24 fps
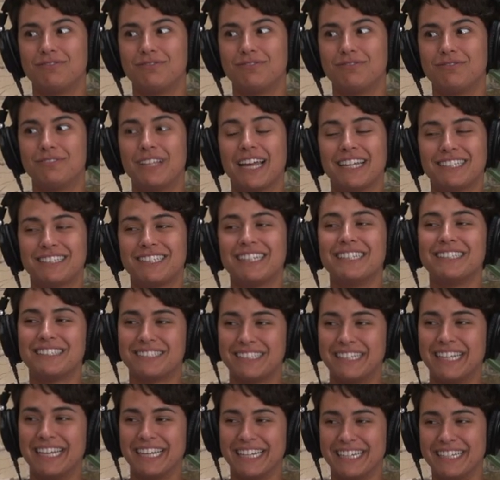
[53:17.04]
That's his
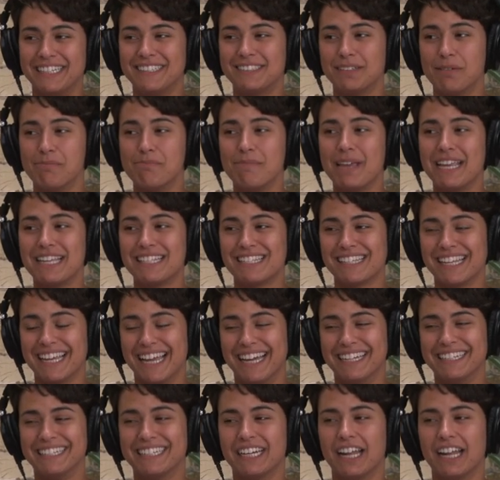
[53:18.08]
thing. He's yeah. amazing at it.